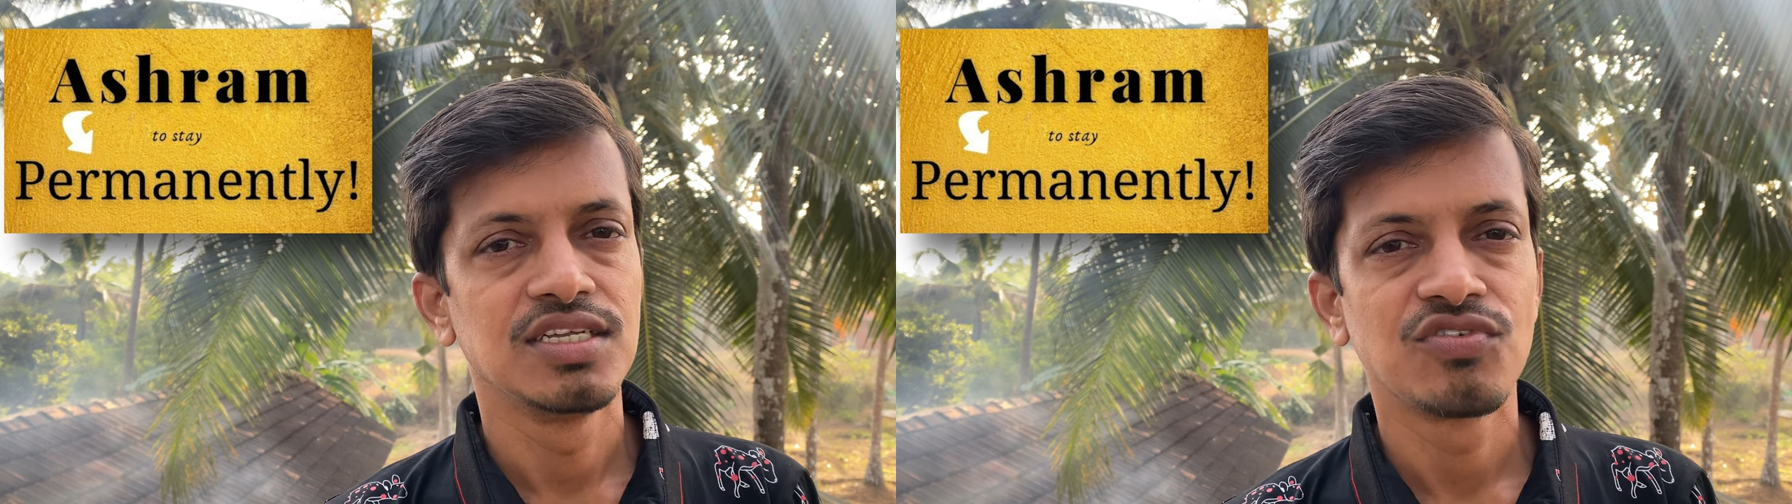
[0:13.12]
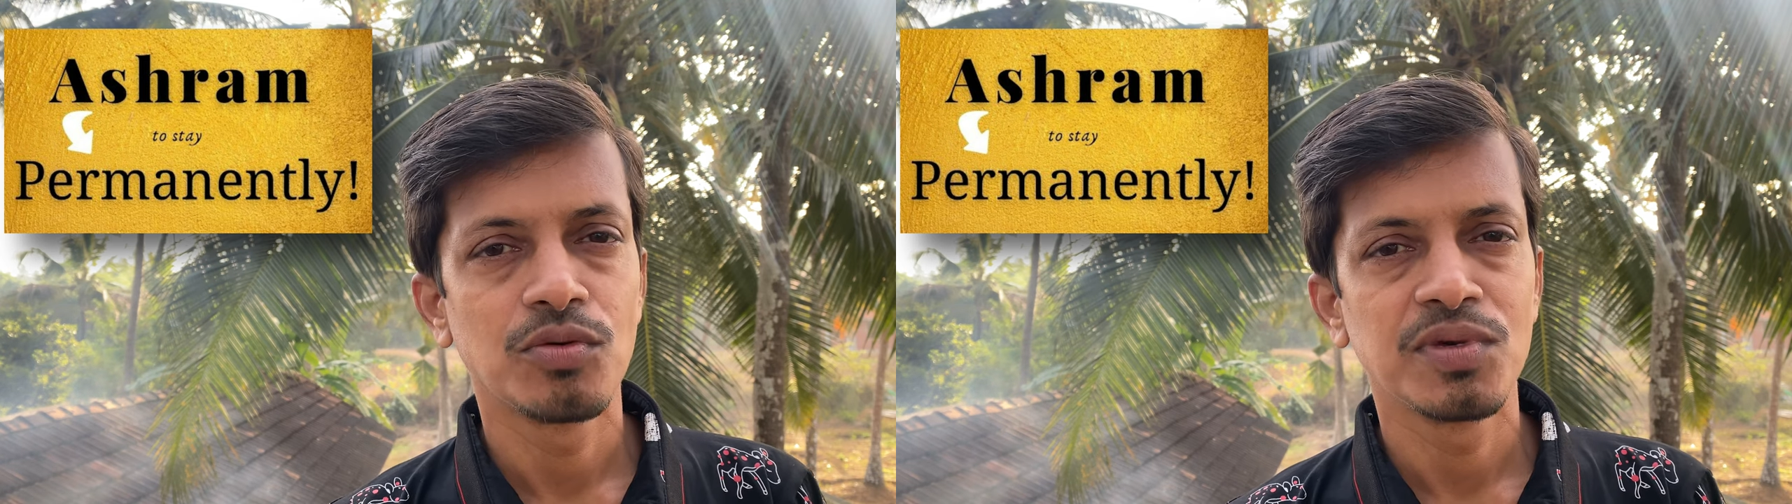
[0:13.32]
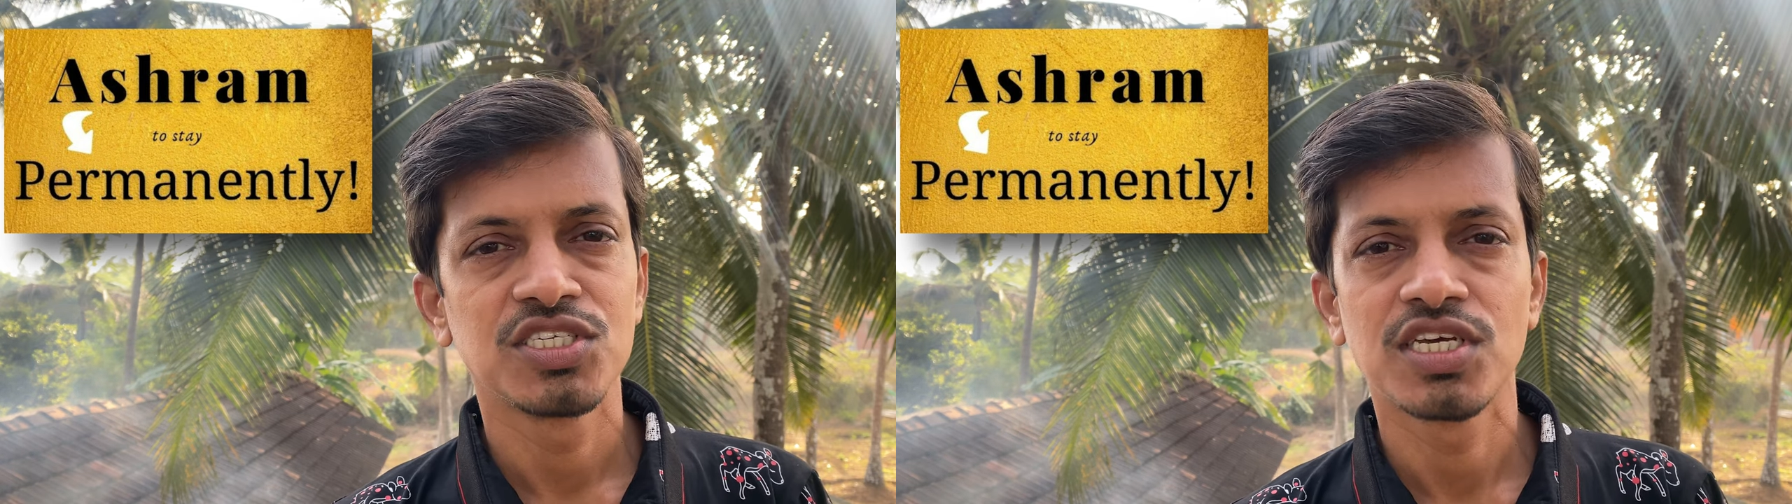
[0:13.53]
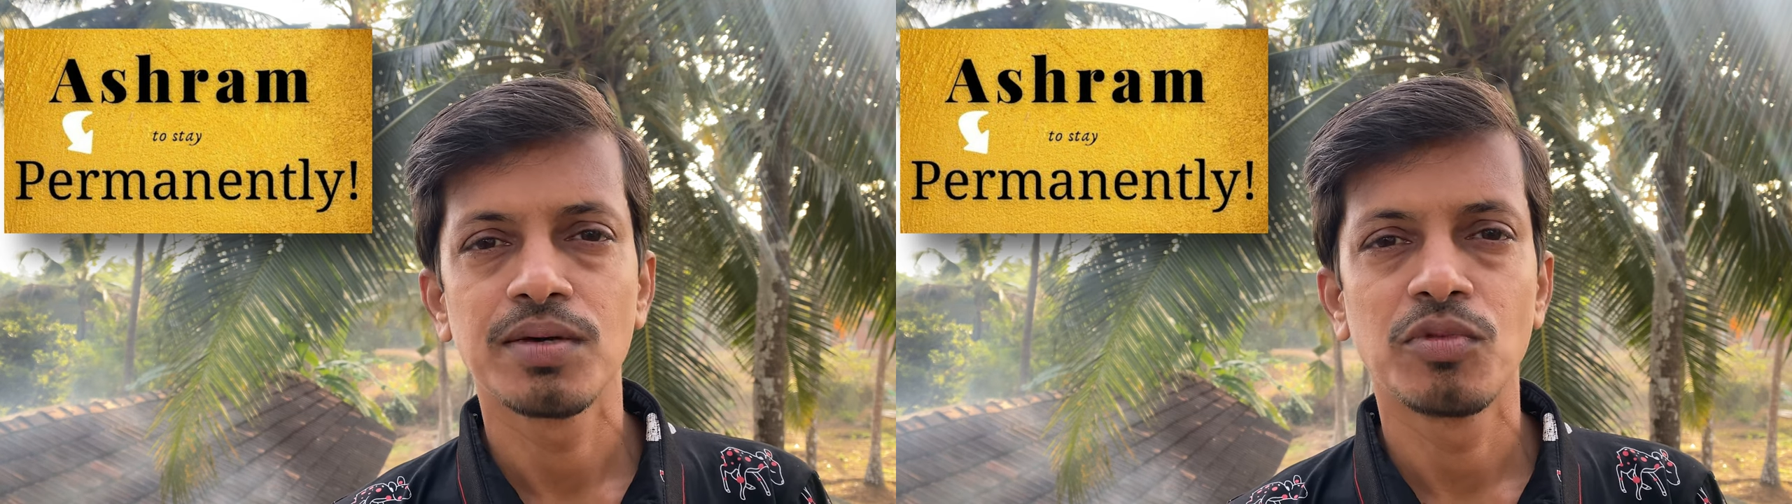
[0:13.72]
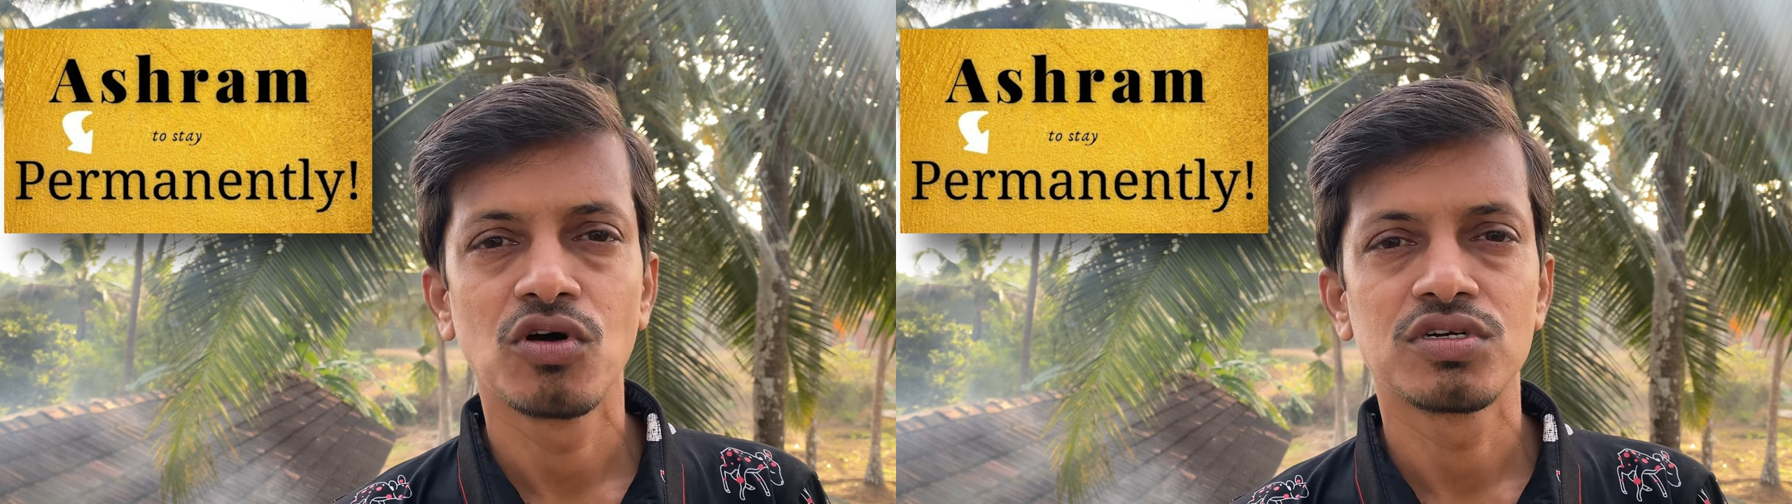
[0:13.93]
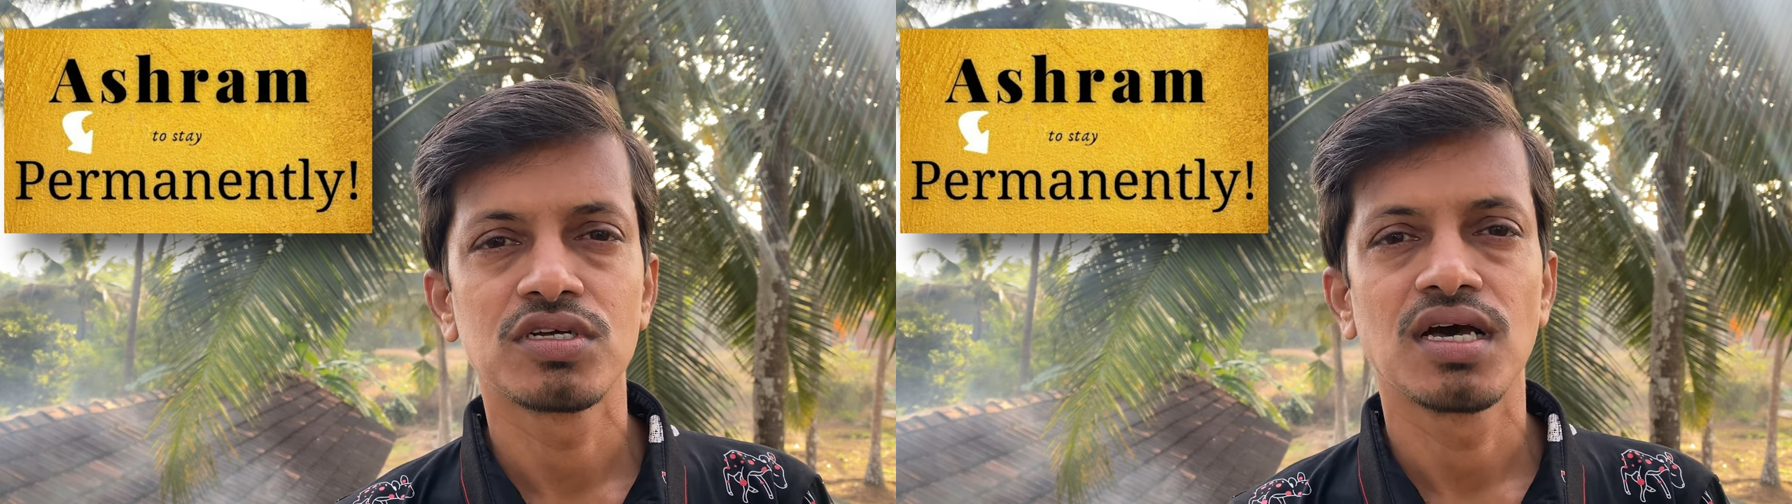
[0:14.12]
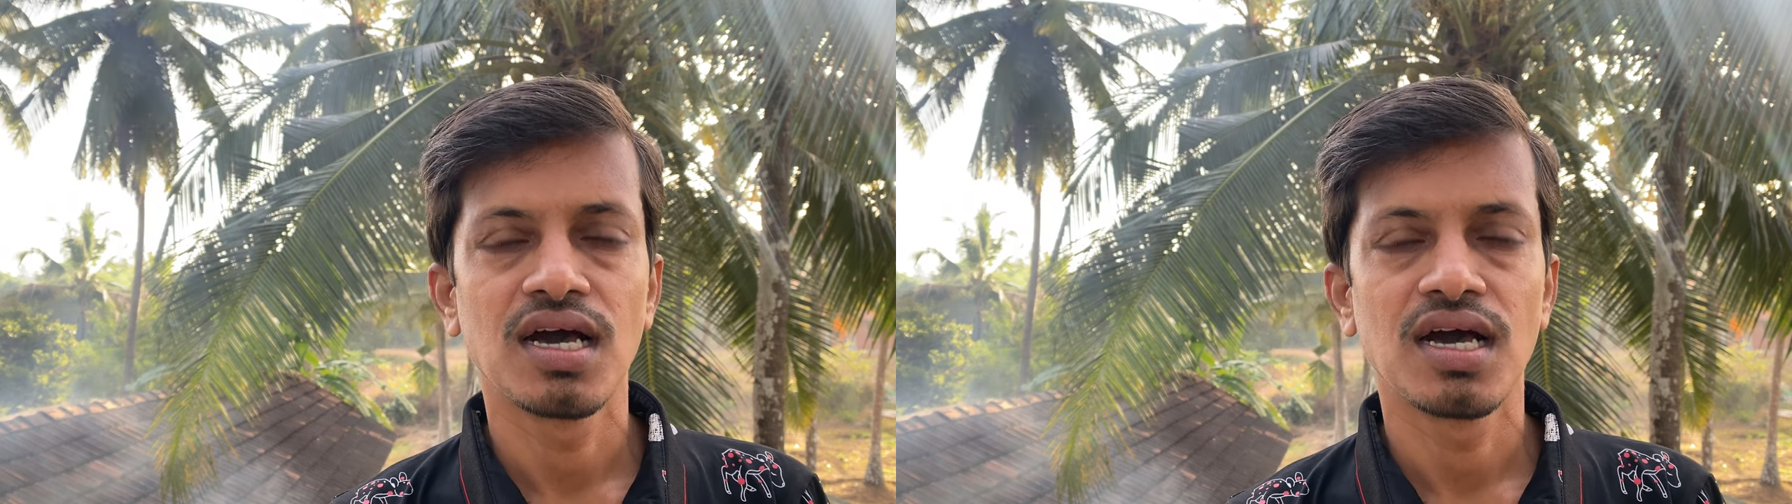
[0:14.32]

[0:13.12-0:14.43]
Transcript: information about